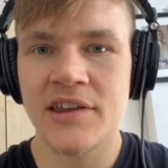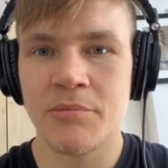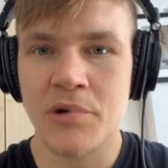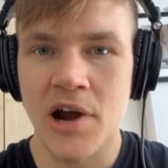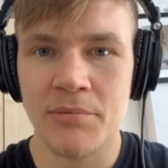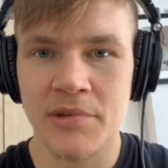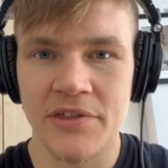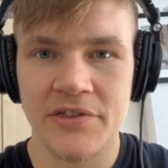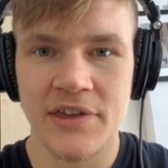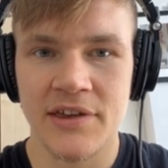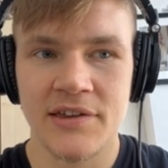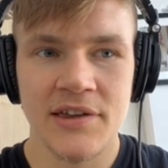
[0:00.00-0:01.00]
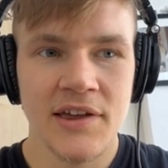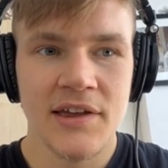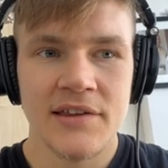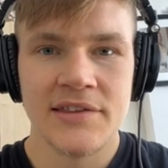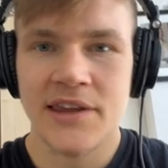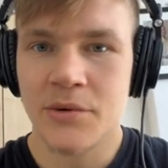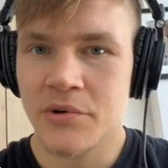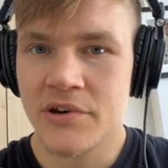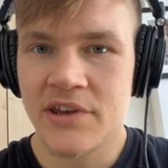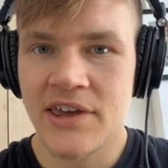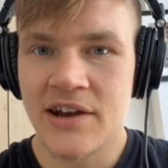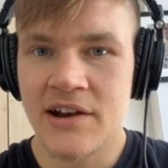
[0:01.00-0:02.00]
They probably think they
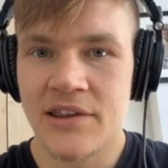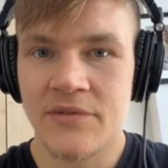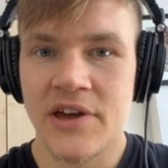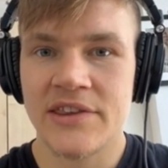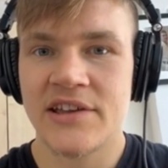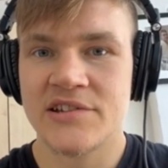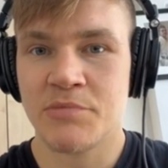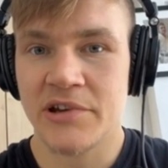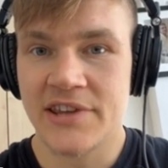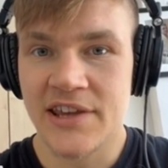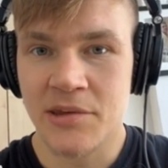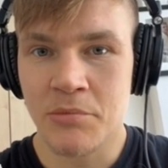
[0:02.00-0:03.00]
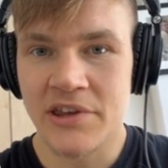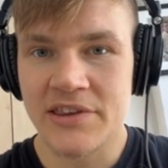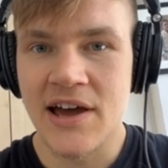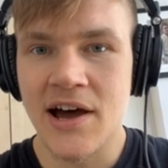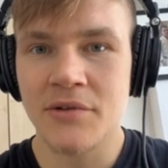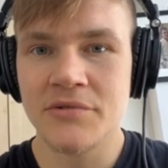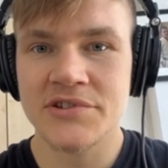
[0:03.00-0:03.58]
would gain an advantage by taking me down.